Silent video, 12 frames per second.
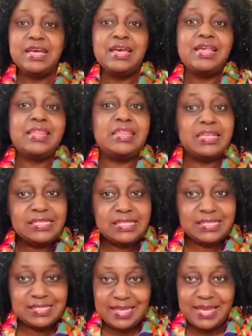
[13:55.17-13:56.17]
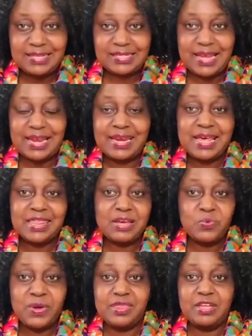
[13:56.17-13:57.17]
this is yet another
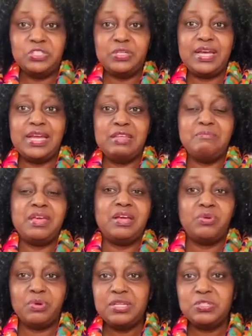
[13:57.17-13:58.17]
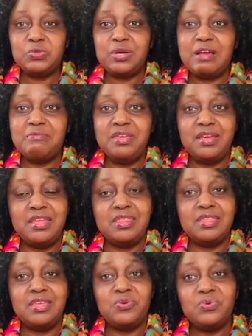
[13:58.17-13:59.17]
way that you can immigrate to come here in
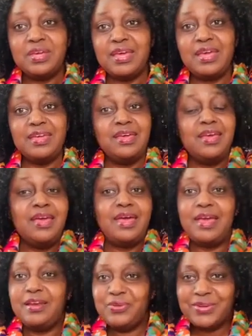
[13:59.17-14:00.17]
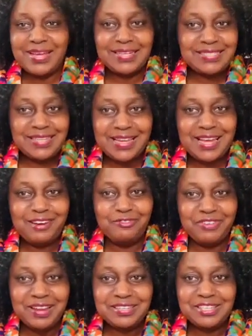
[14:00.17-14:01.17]
the UK, and you can take
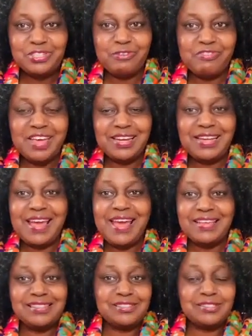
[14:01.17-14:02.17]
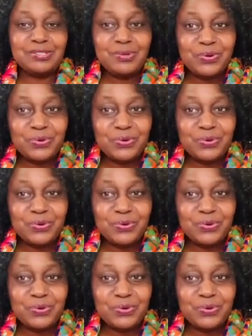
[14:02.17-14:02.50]
advantage of that, guys. So